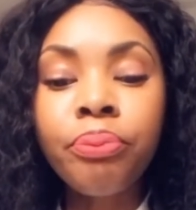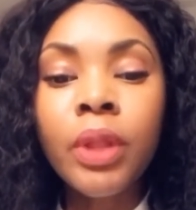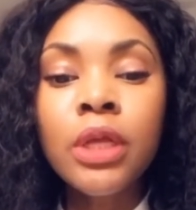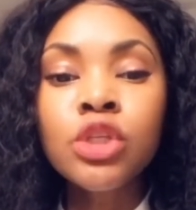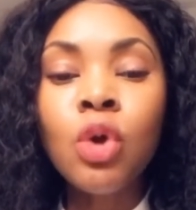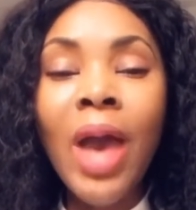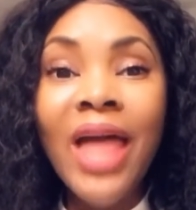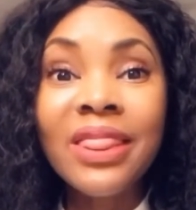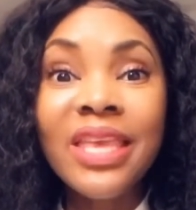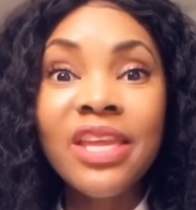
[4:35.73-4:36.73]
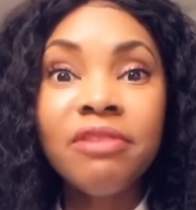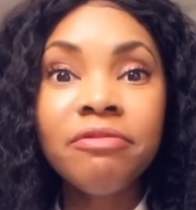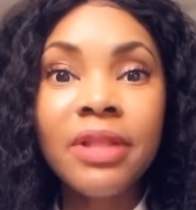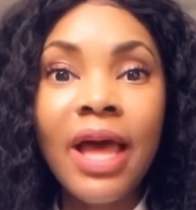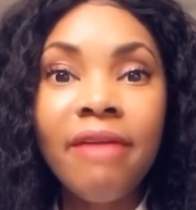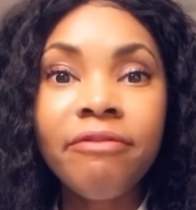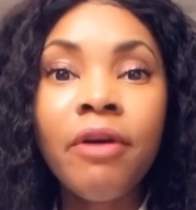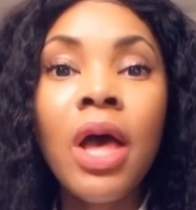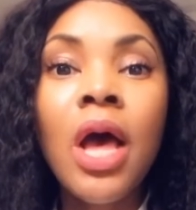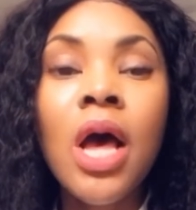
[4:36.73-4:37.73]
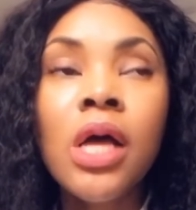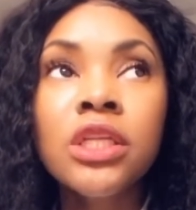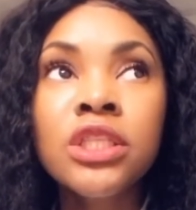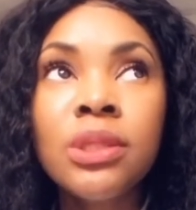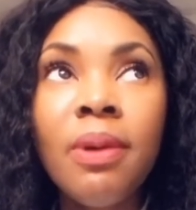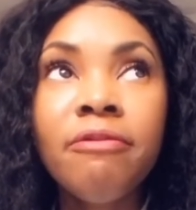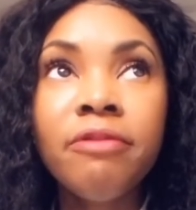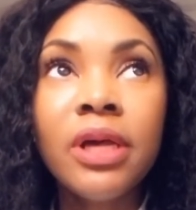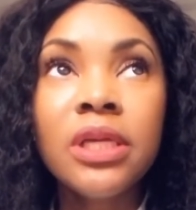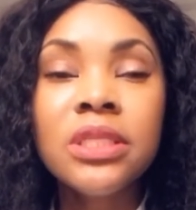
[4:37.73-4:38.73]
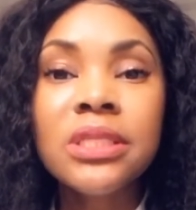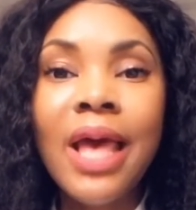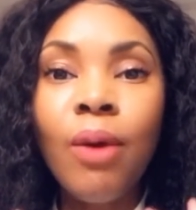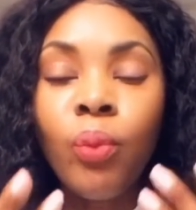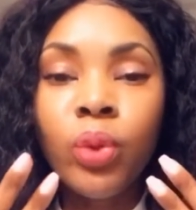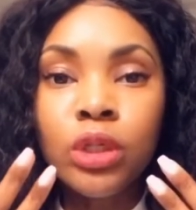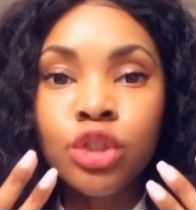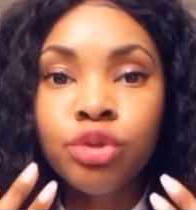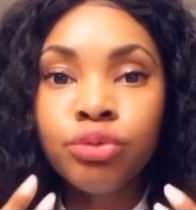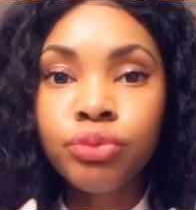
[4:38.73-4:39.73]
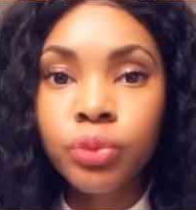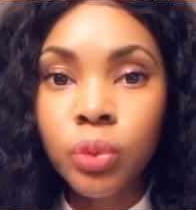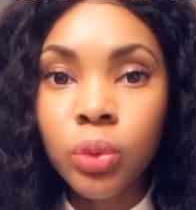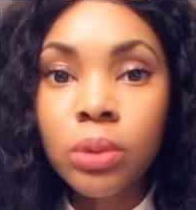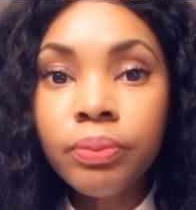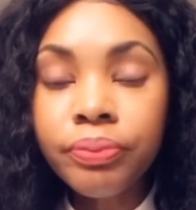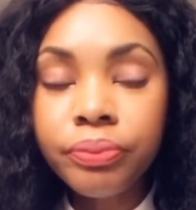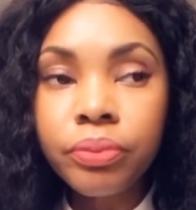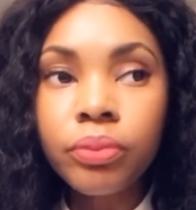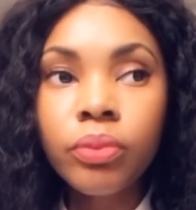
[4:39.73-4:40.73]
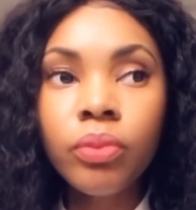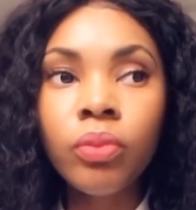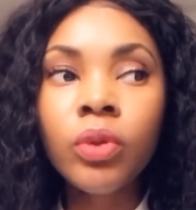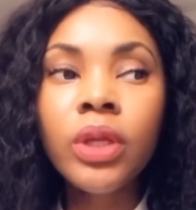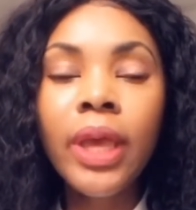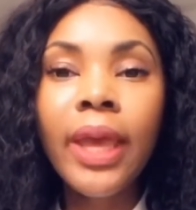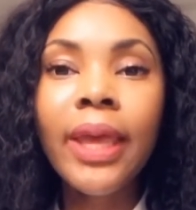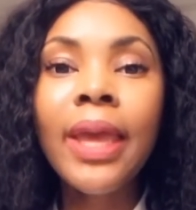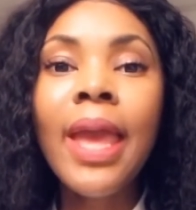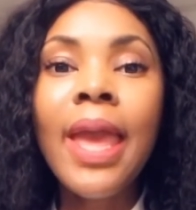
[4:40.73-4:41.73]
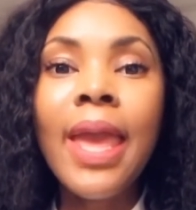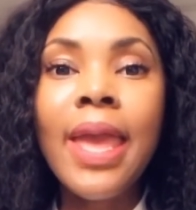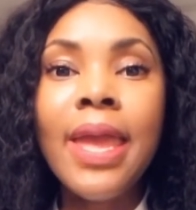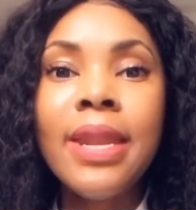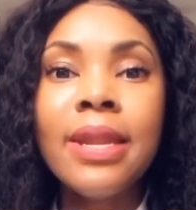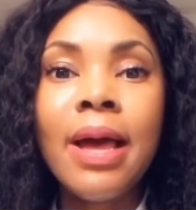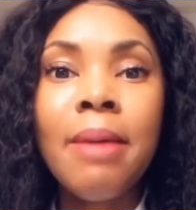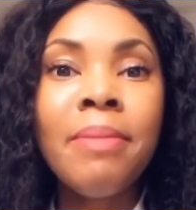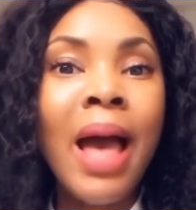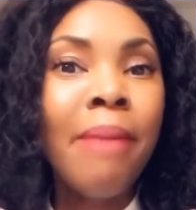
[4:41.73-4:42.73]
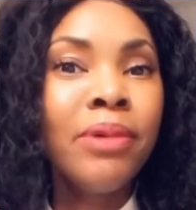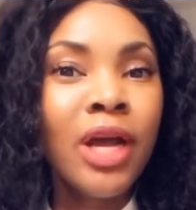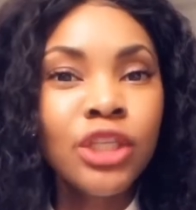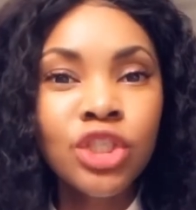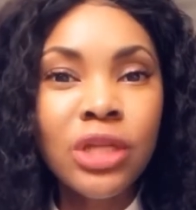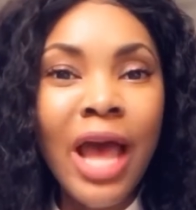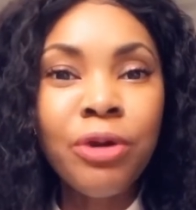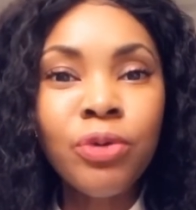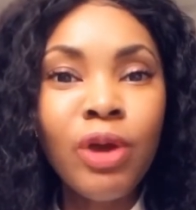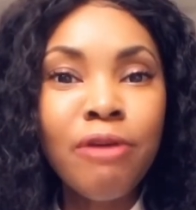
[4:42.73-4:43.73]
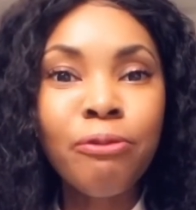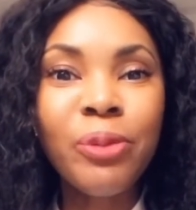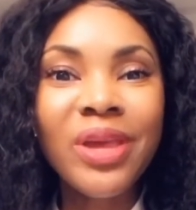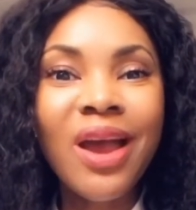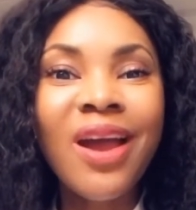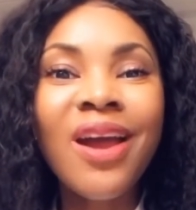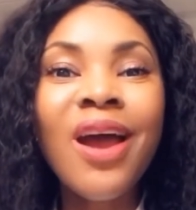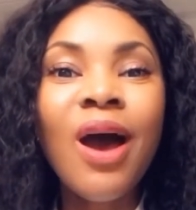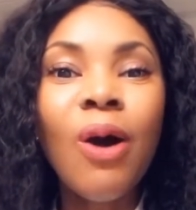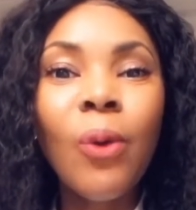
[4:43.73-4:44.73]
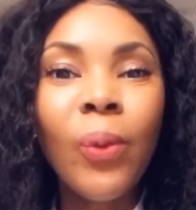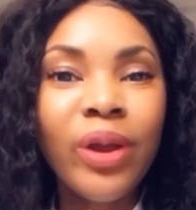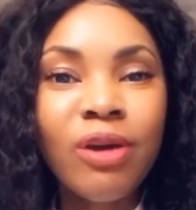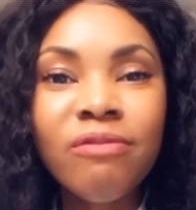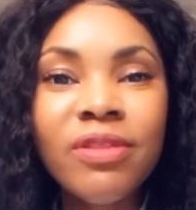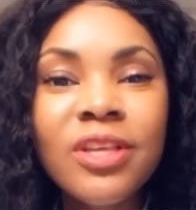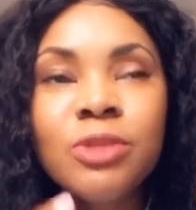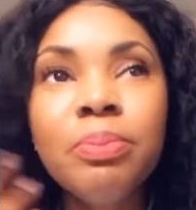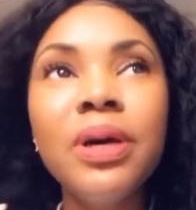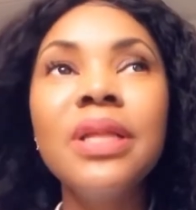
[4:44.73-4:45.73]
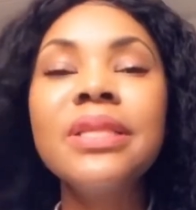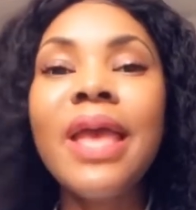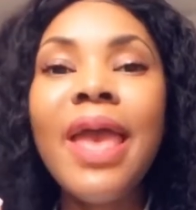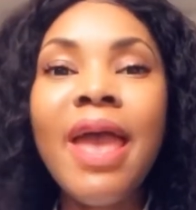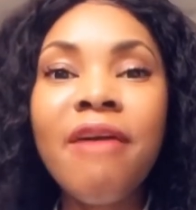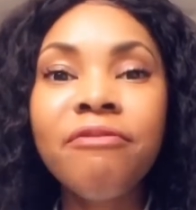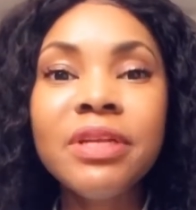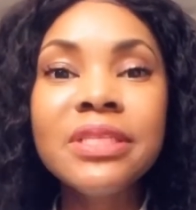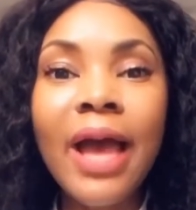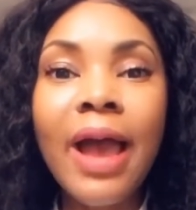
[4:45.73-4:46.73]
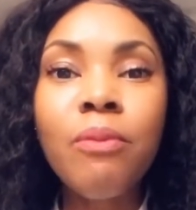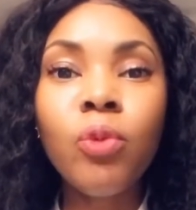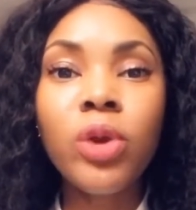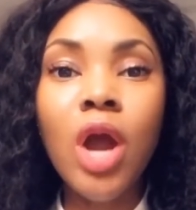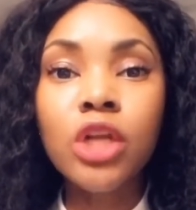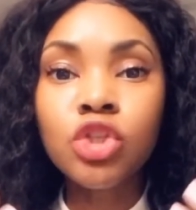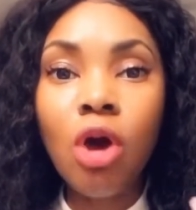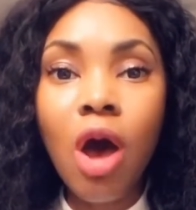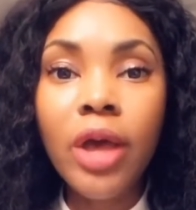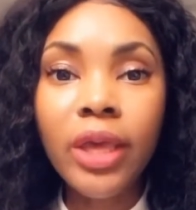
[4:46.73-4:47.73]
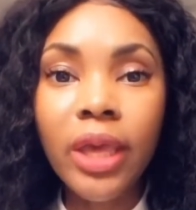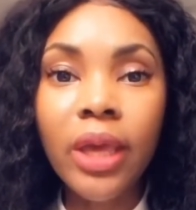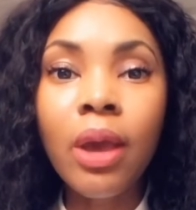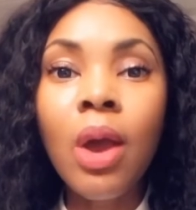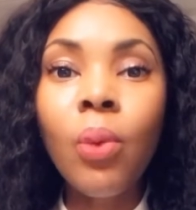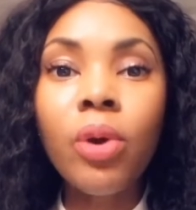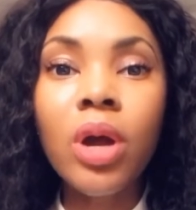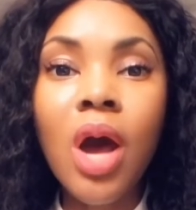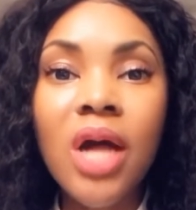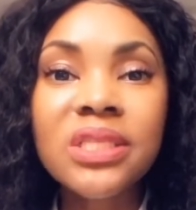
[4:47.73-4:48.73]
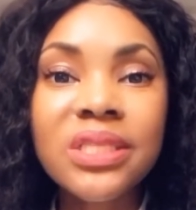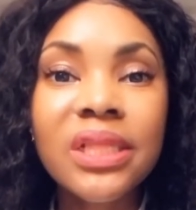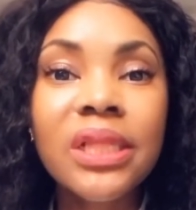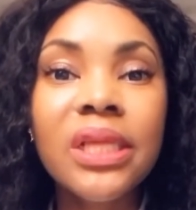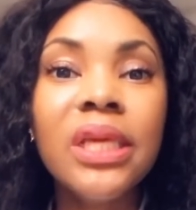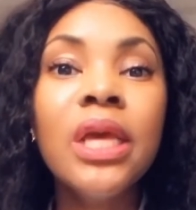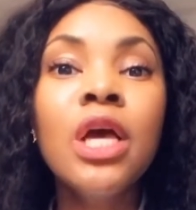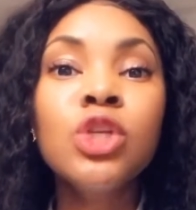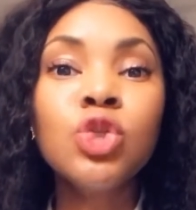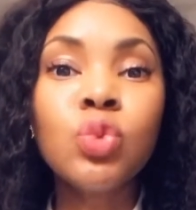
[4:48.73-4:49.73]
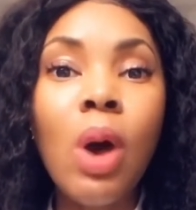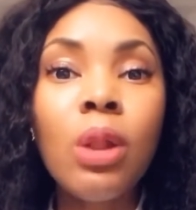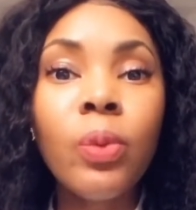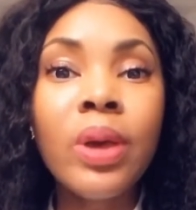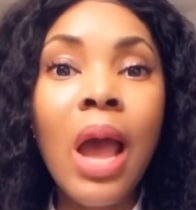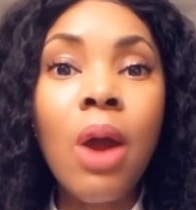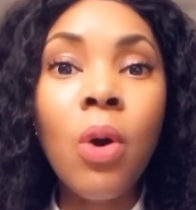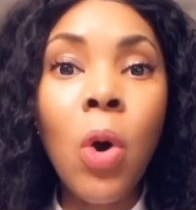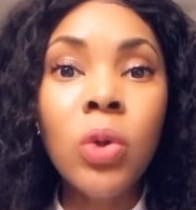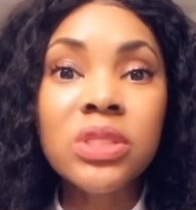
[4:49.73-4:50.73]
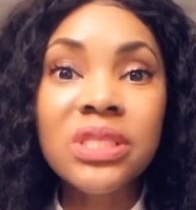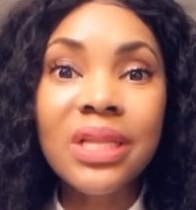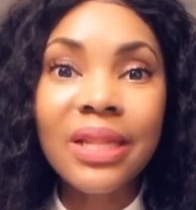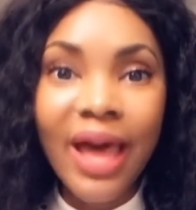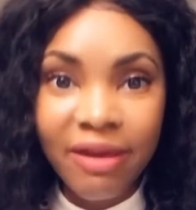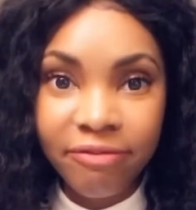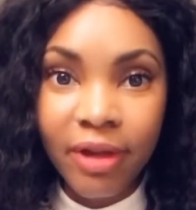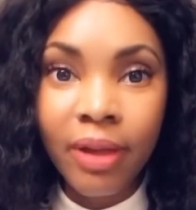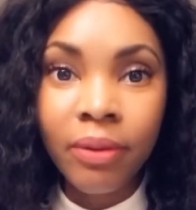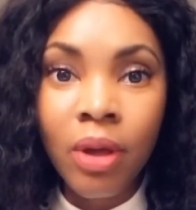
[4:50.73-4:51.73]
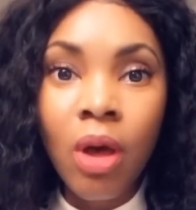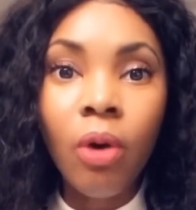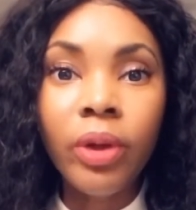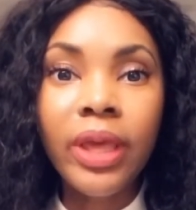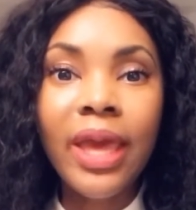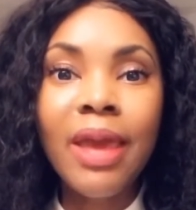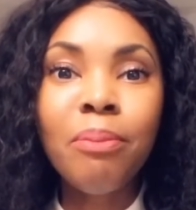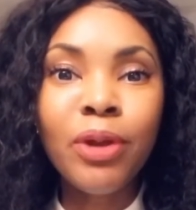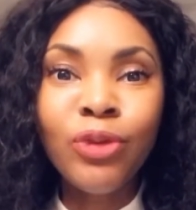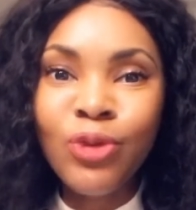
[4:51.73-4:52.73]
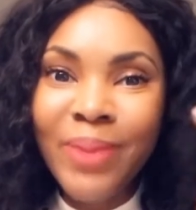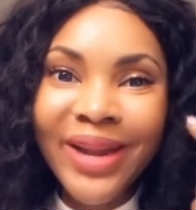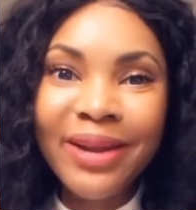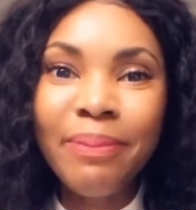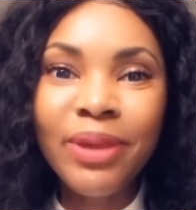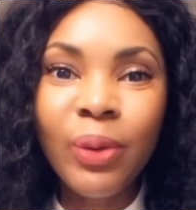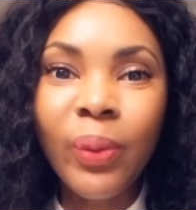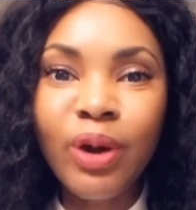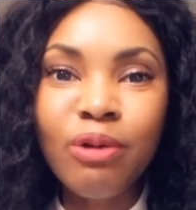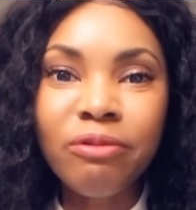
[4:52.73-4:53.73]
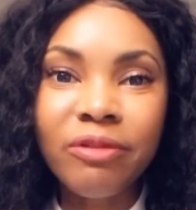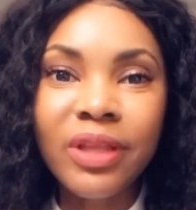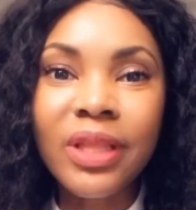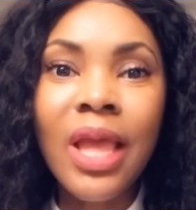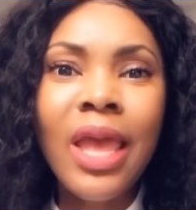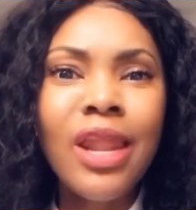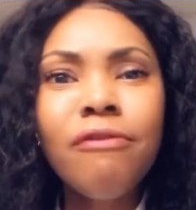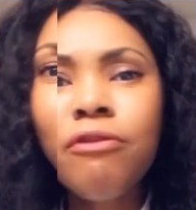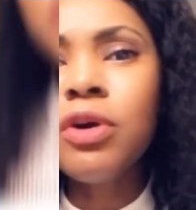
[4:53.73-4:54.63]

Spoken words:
so at the end of life, some of us will drool. Okay, and I don't know if we are aware of this, but every time we are talking, we're constantly swallowing our own saliva. Okay, but you might not be aware of it. And of course,